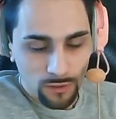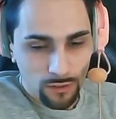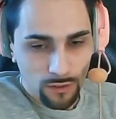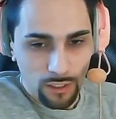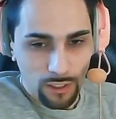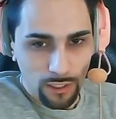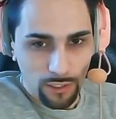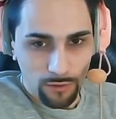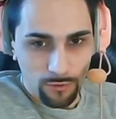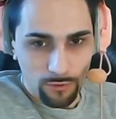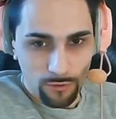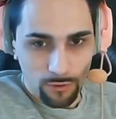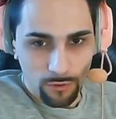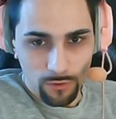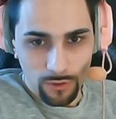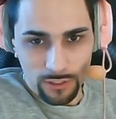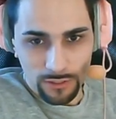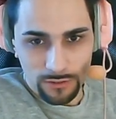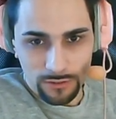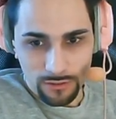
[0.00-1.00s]
I don't know,
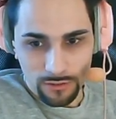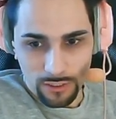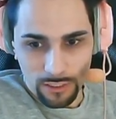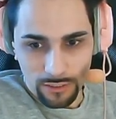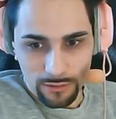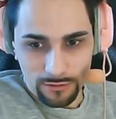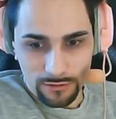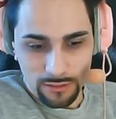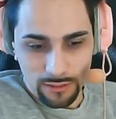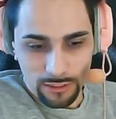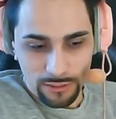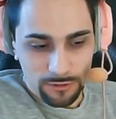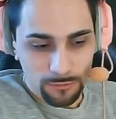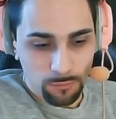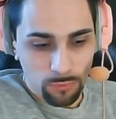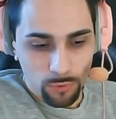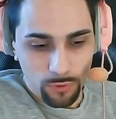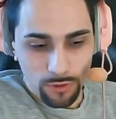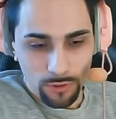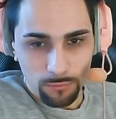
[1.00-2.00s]
let's
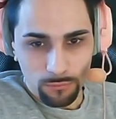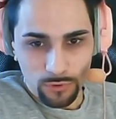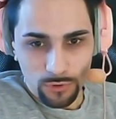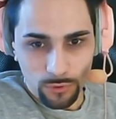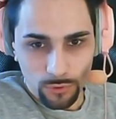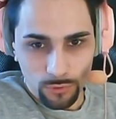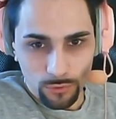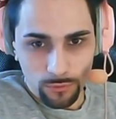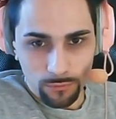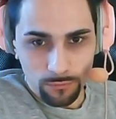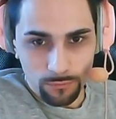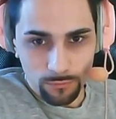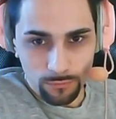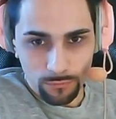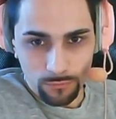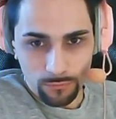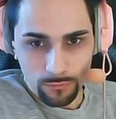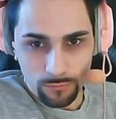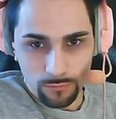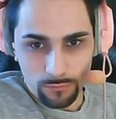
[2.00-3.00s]
put him to
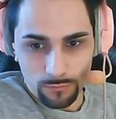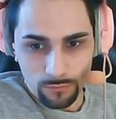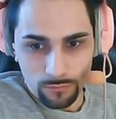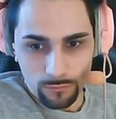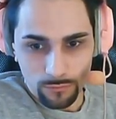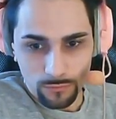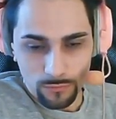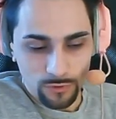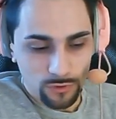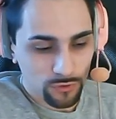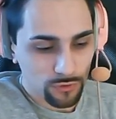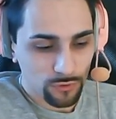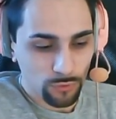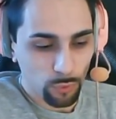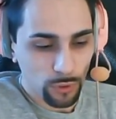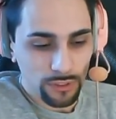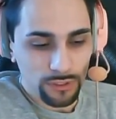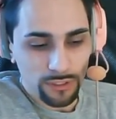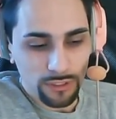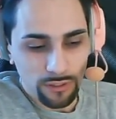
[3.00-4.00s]

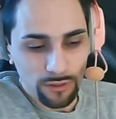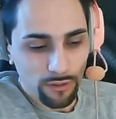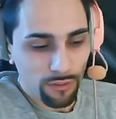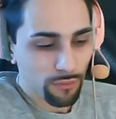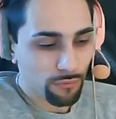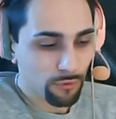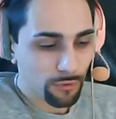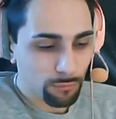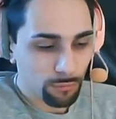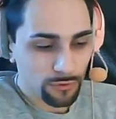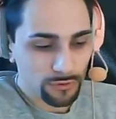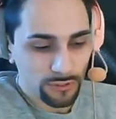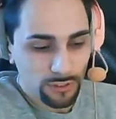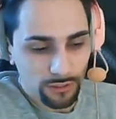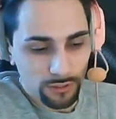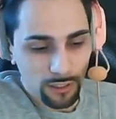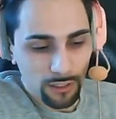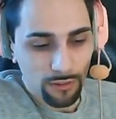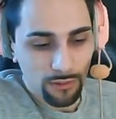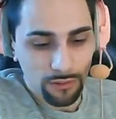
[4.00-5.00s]

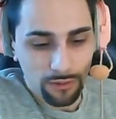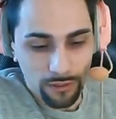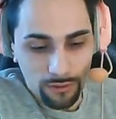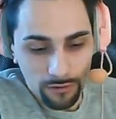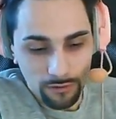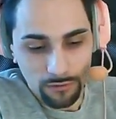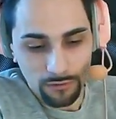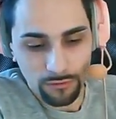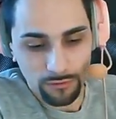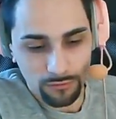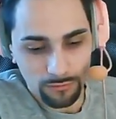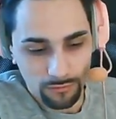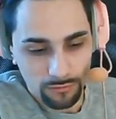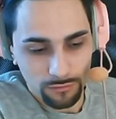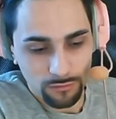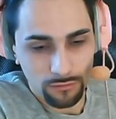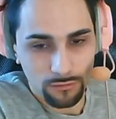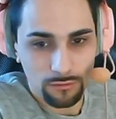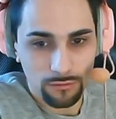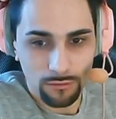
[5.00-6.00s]
23%, I think.
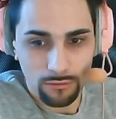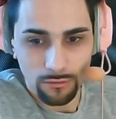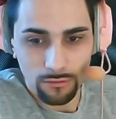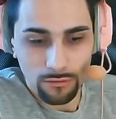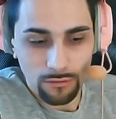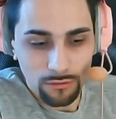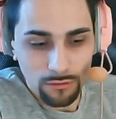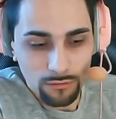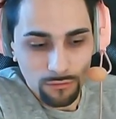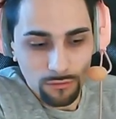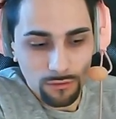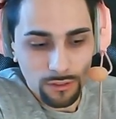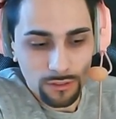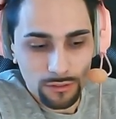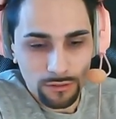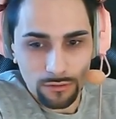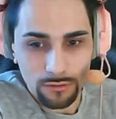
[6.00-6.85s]
Right?